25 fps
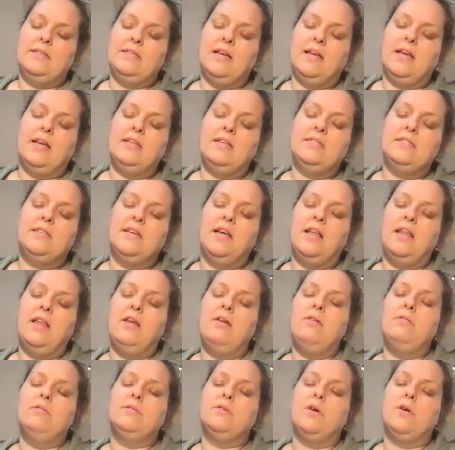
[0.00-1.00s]
it
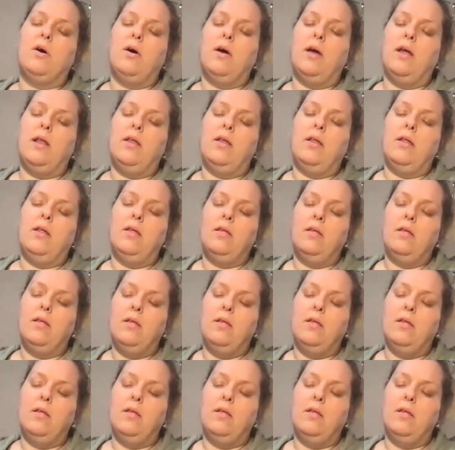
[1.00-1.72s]
continues on